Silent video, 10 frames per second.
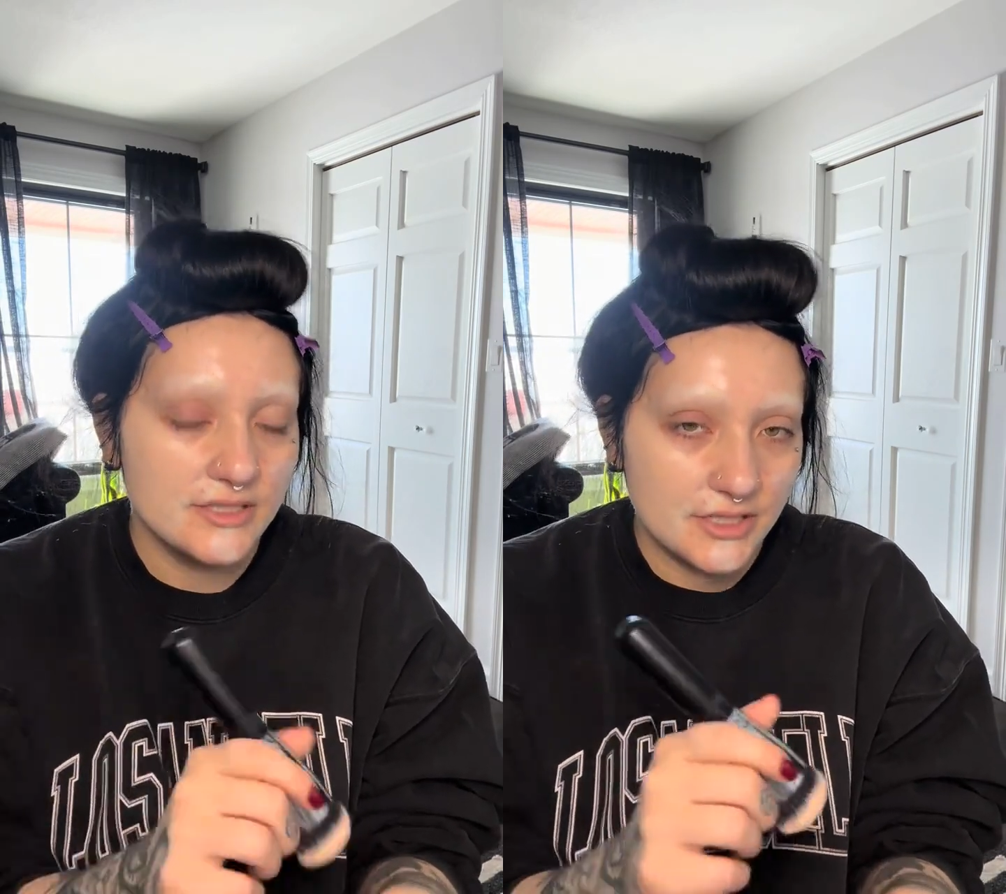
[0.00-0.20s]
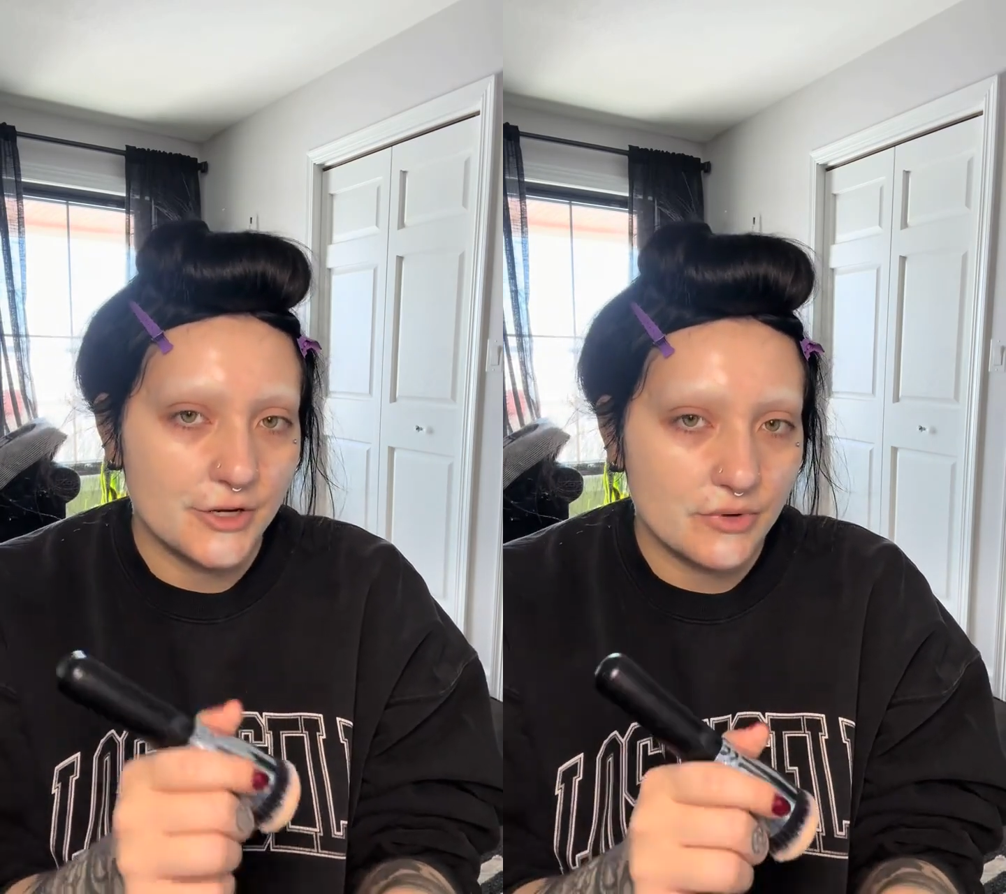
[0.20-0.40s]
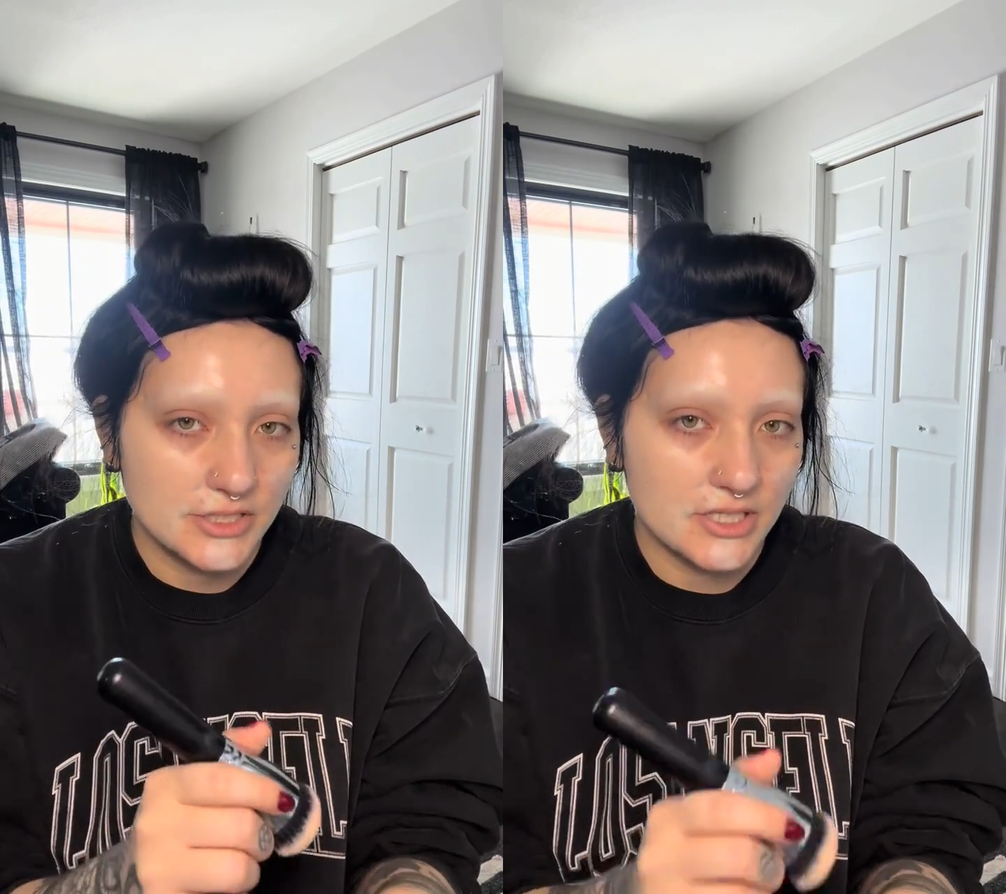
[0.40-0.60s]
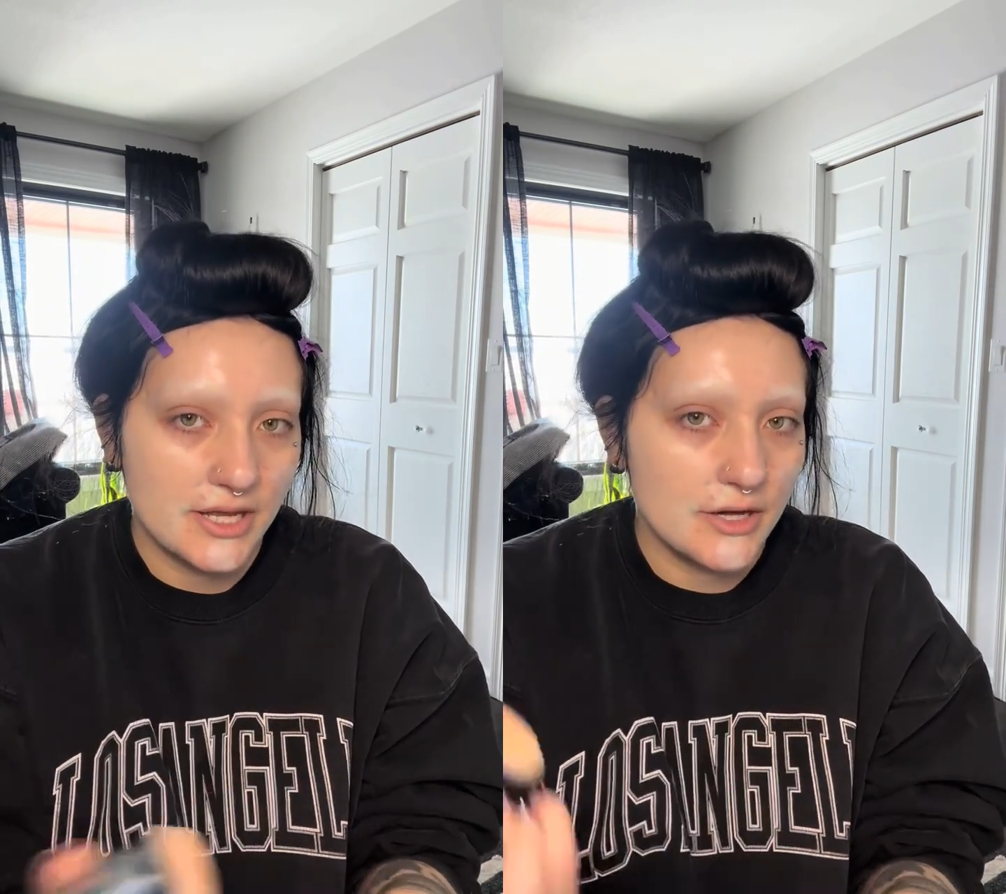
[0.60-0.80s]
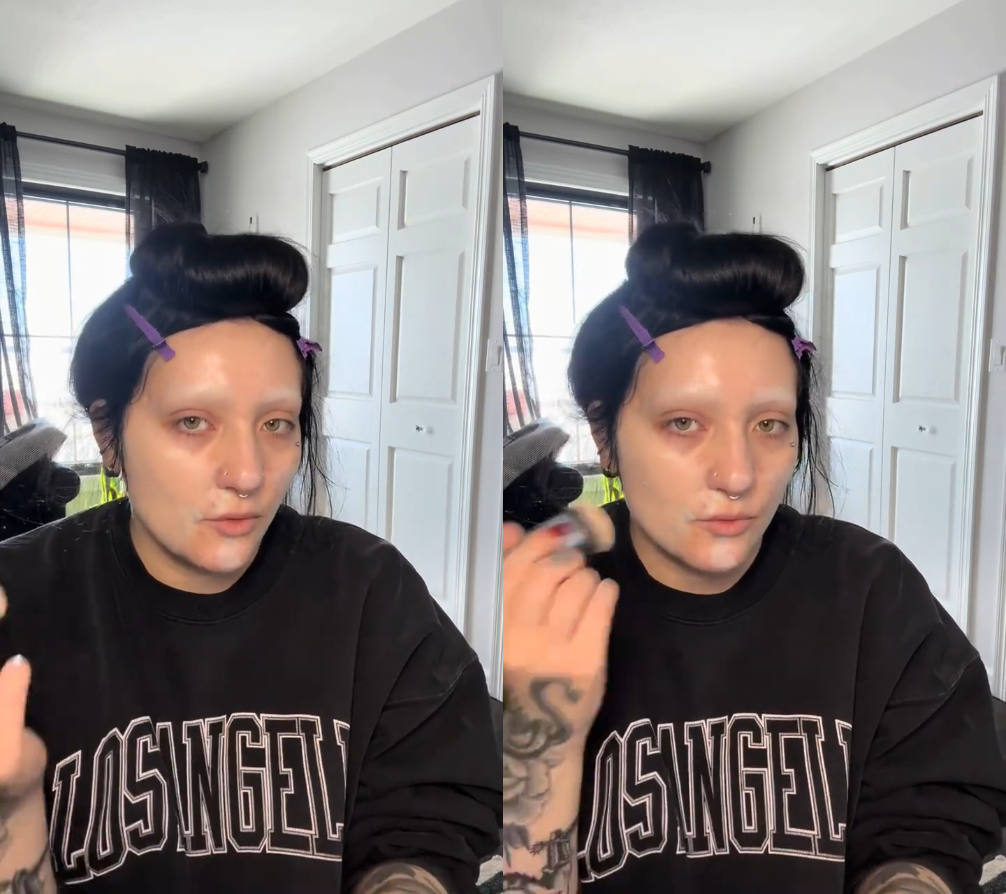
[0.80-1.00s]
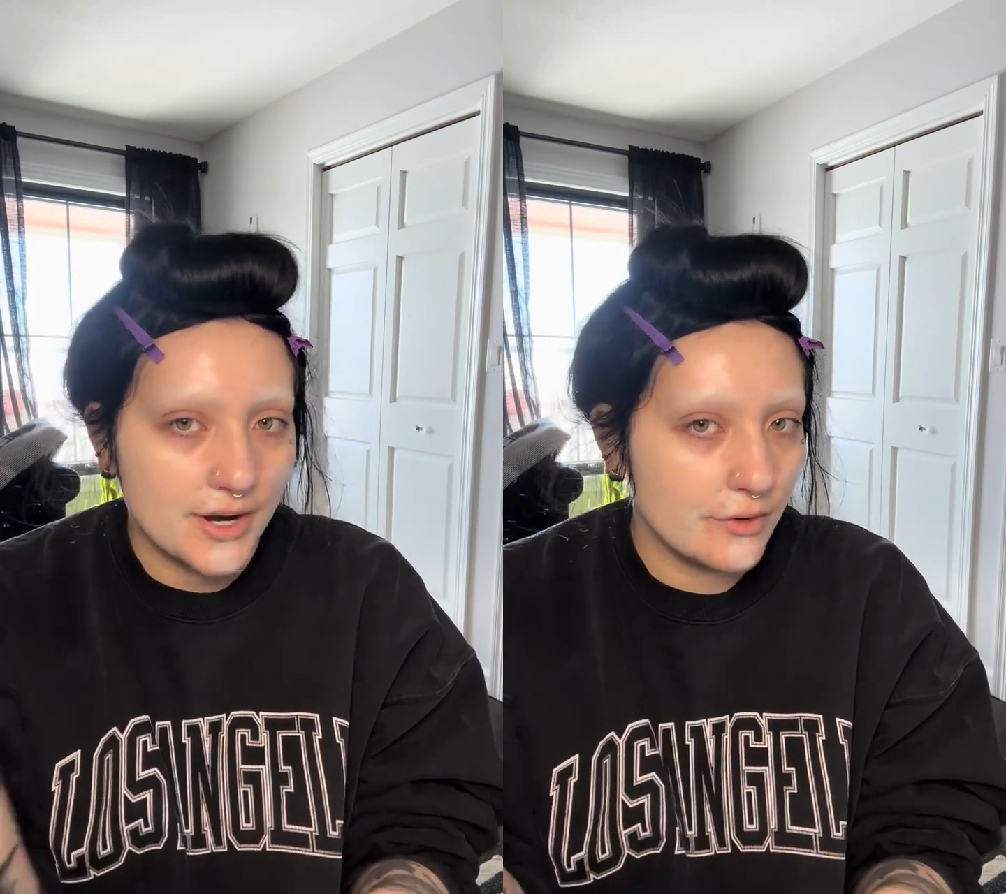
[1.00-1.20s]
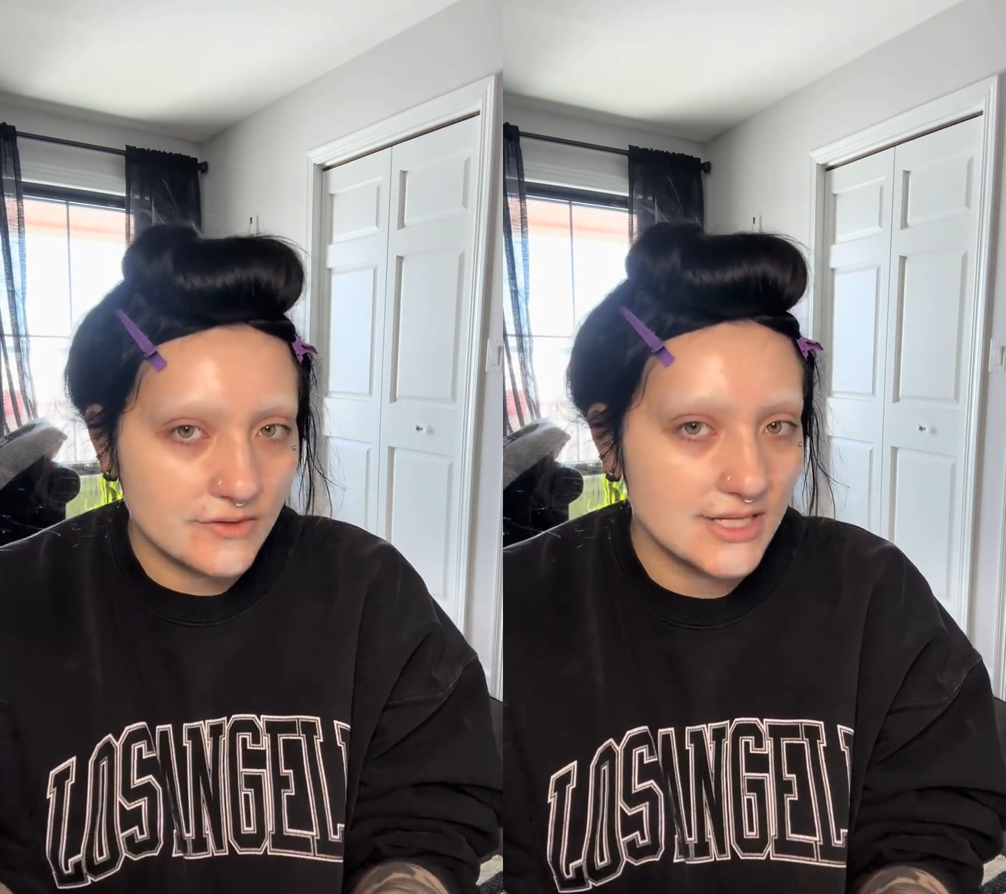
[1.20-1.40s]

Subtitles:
stick your brush in it and go right over